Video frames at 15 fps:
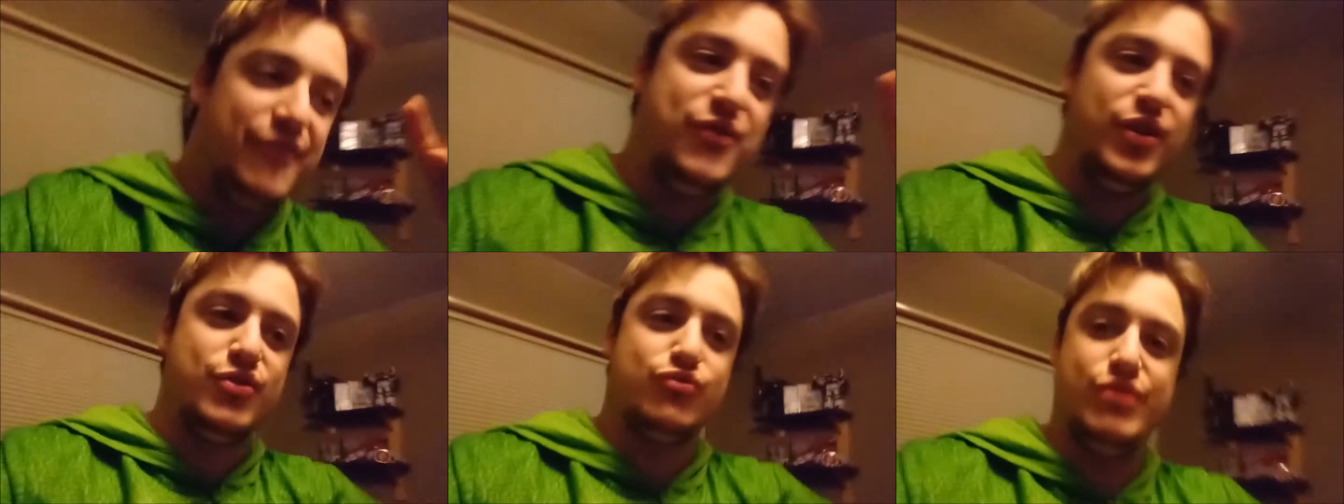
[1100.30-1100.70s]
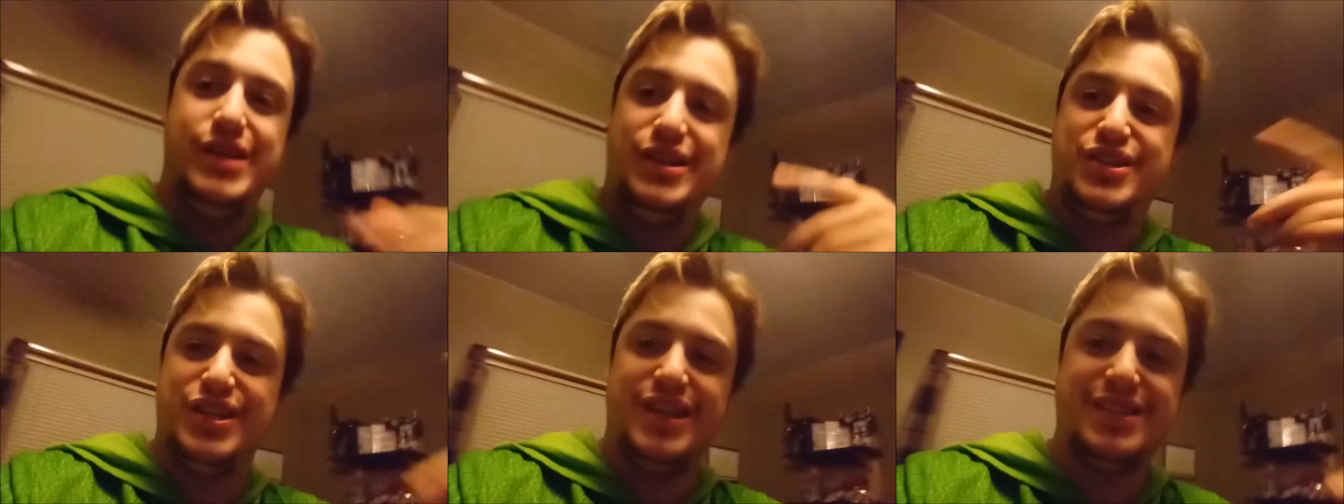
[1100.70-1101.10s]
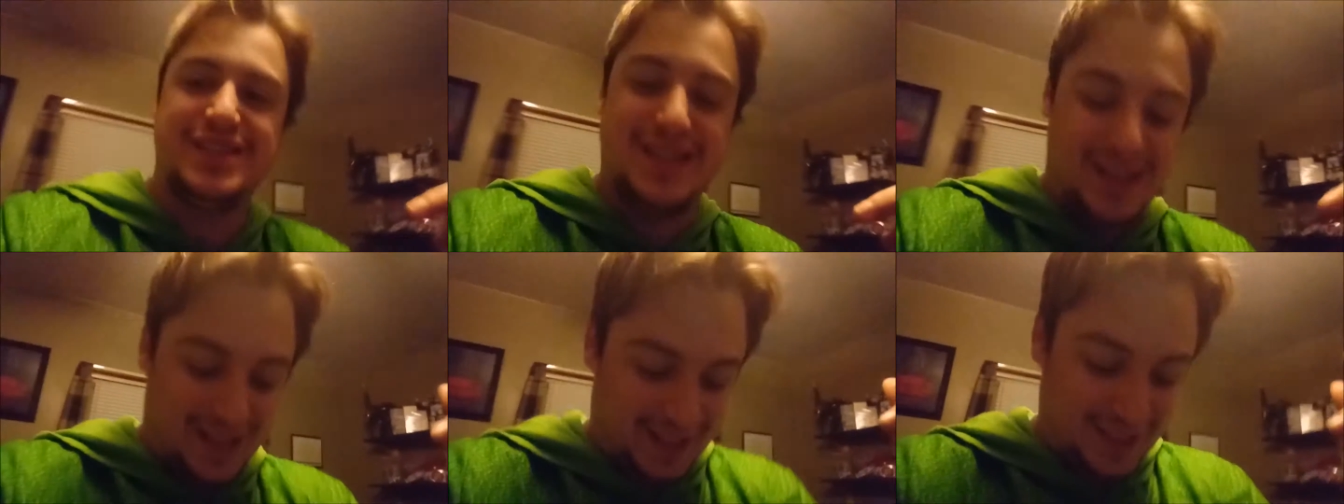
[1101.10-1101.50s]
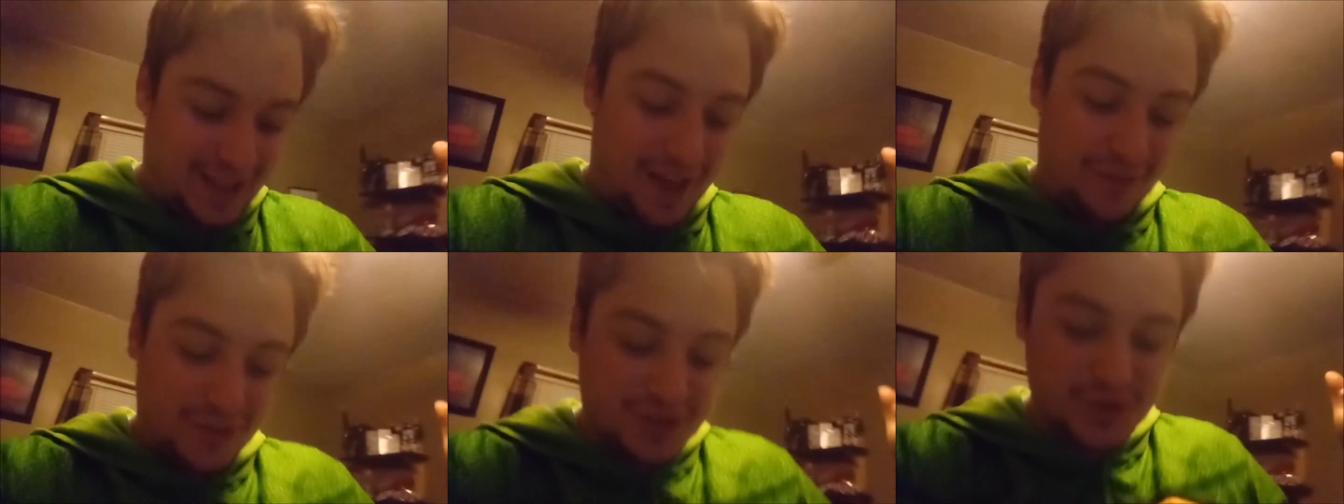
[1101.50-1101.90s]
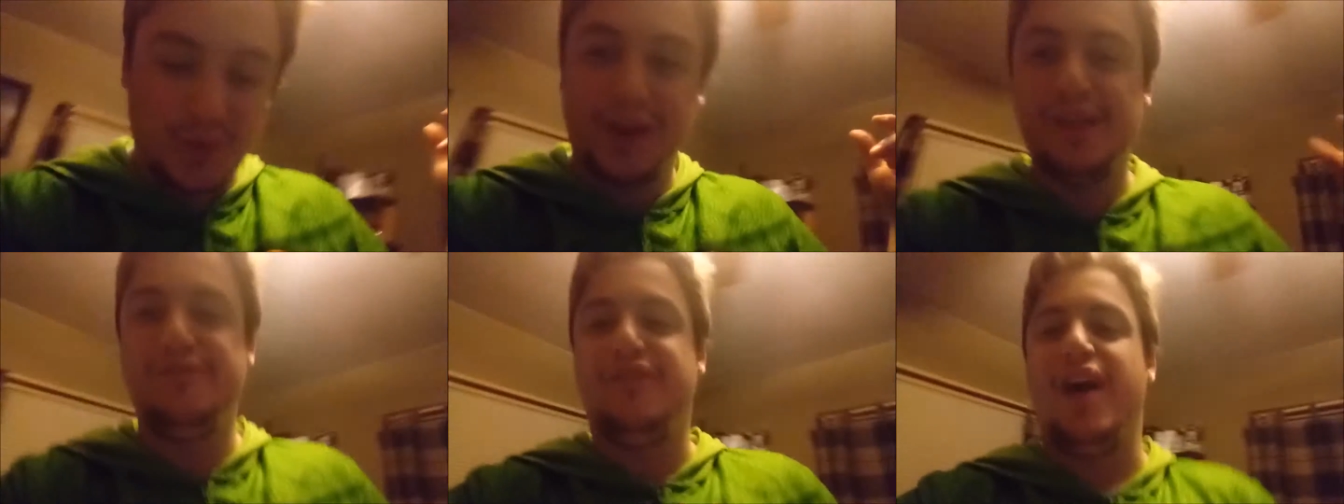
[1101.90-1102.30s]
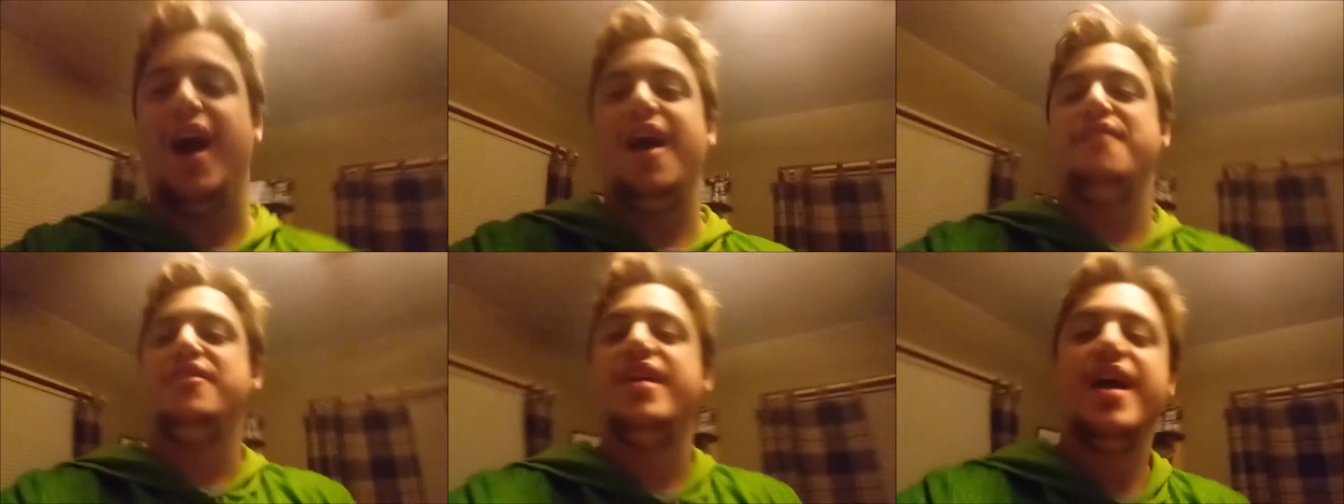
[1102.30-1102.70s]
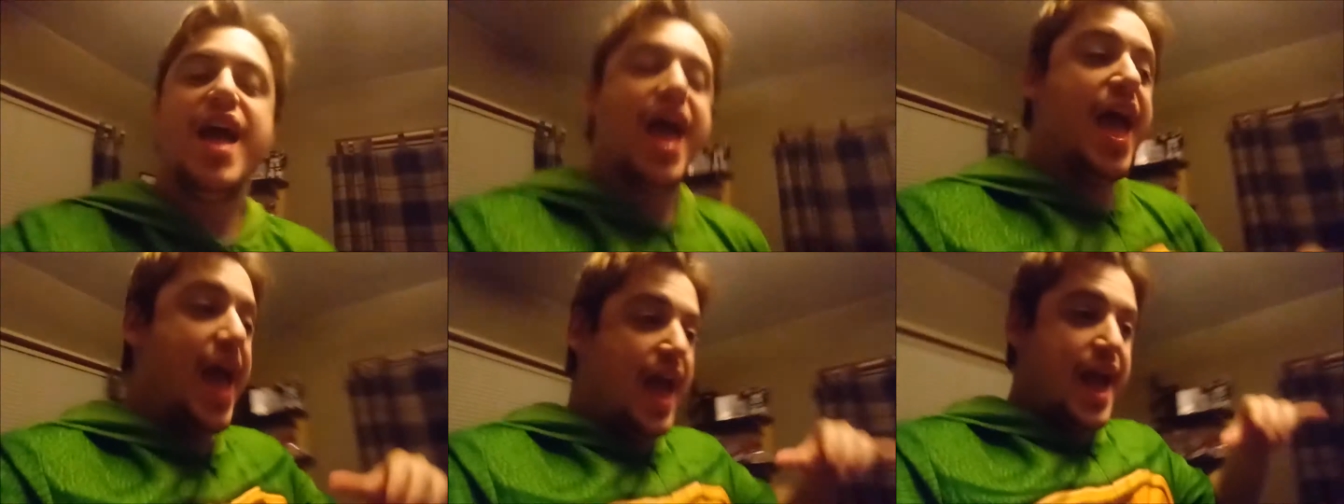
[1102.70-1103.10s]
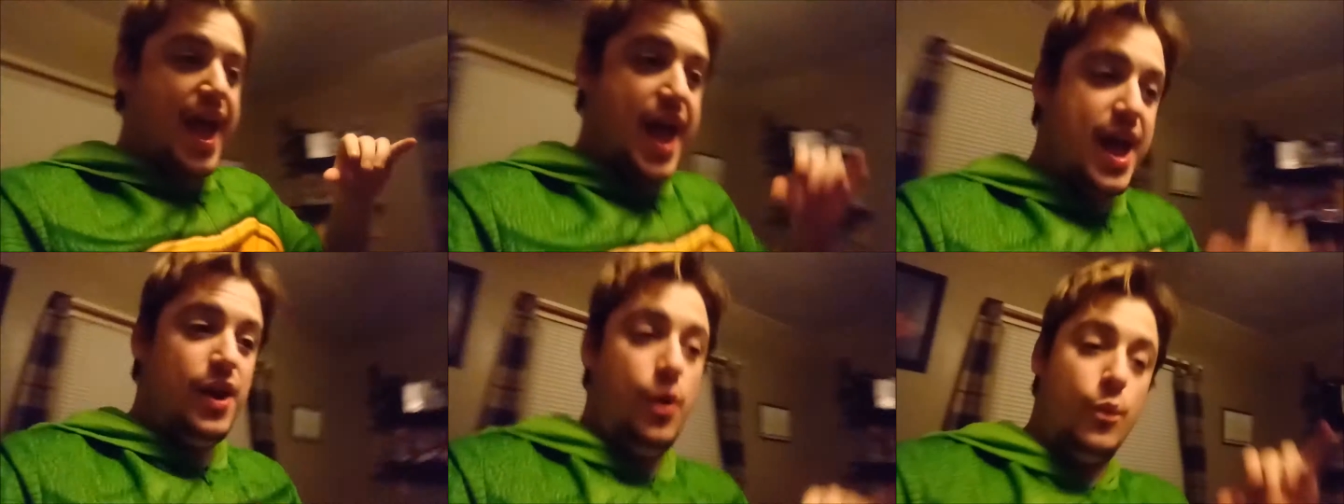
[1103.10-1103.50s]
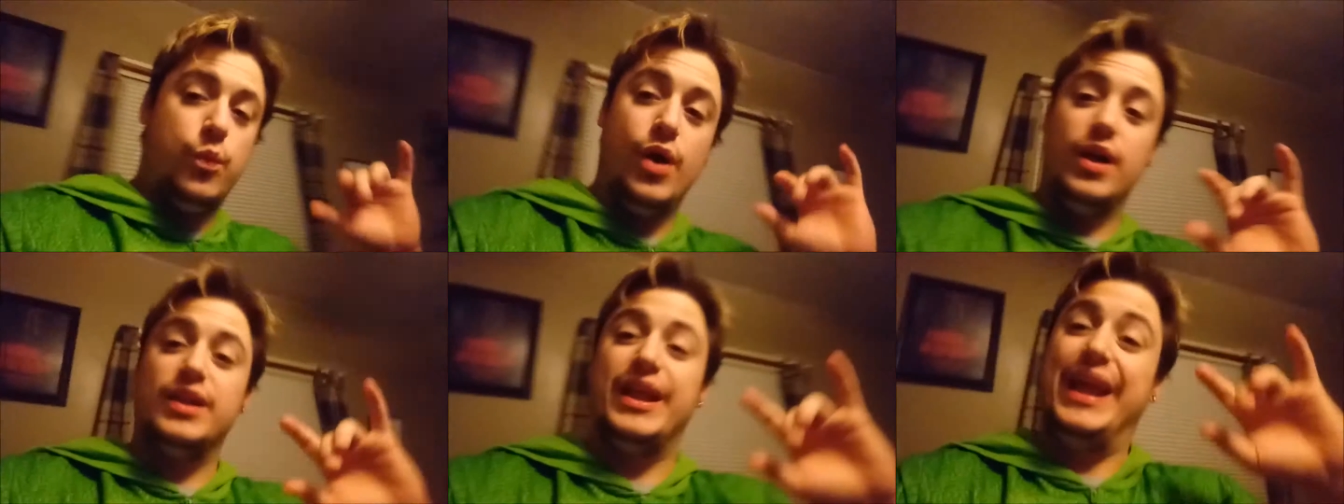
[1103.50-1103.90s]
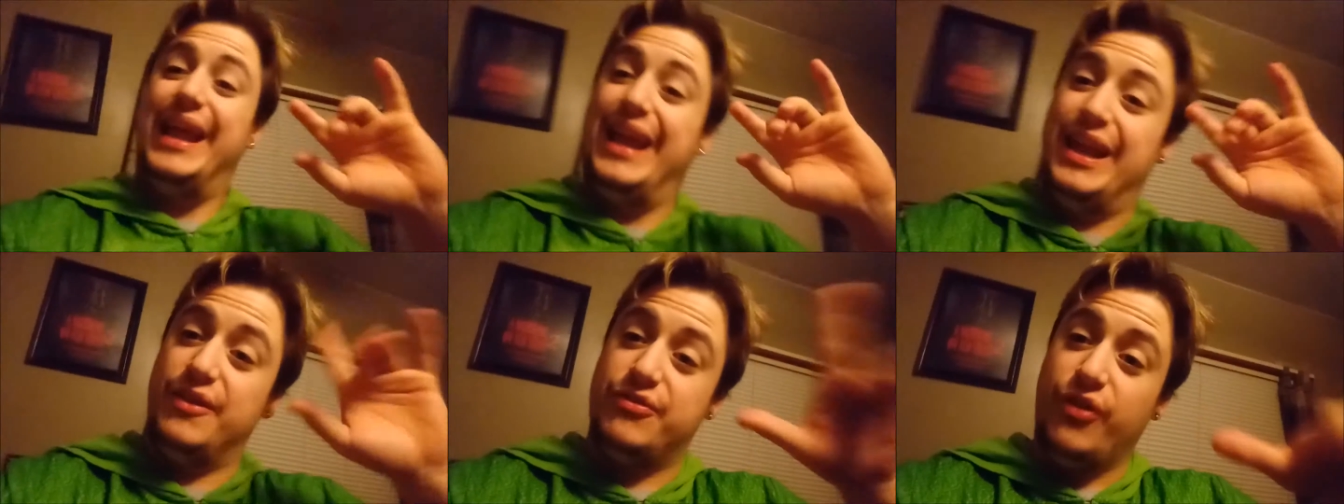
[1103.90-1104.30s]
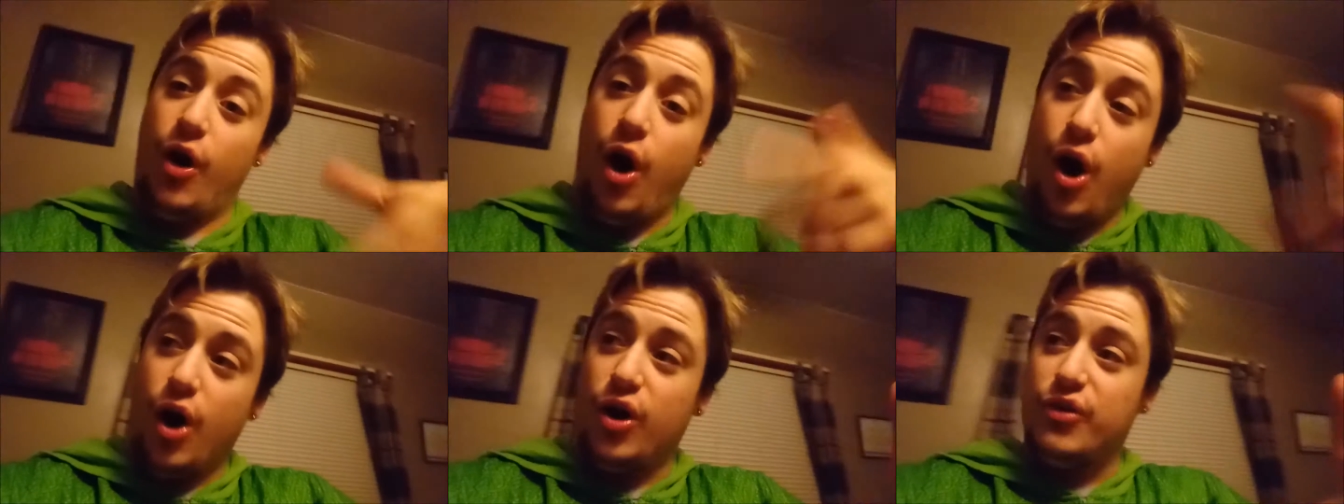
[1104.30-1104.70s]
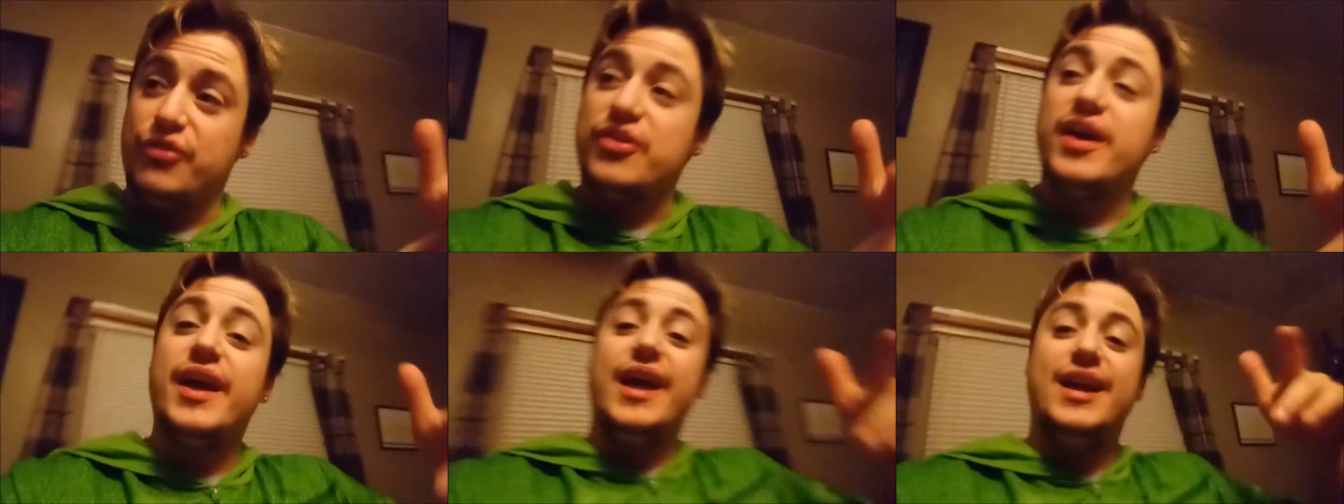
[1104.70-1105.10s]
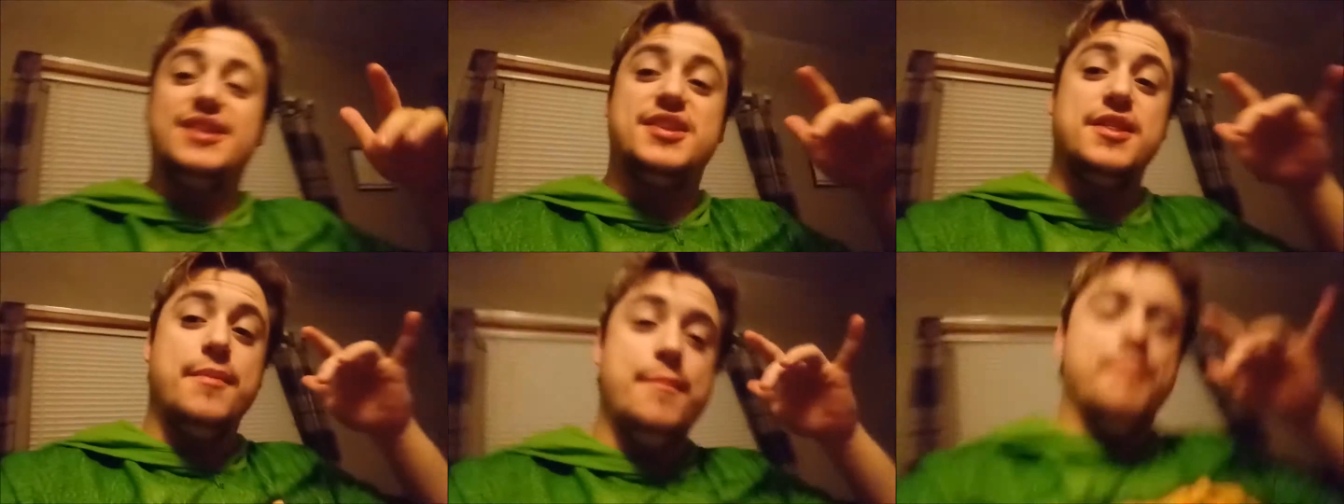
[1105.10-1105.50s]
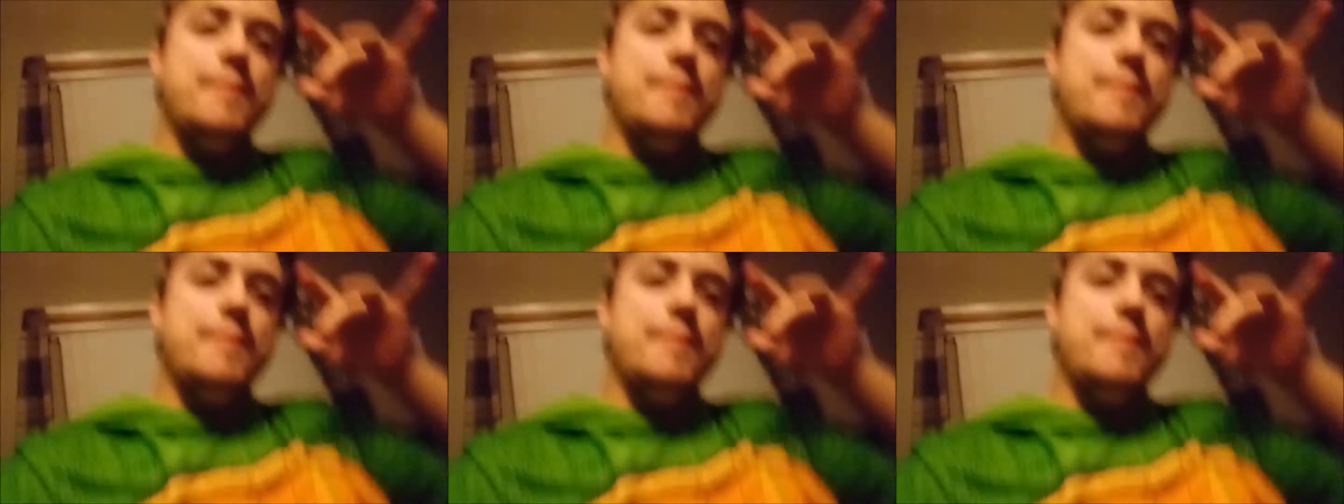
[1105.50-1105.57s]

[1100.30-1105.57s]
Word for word: if it reaches level 25, it will evolve into the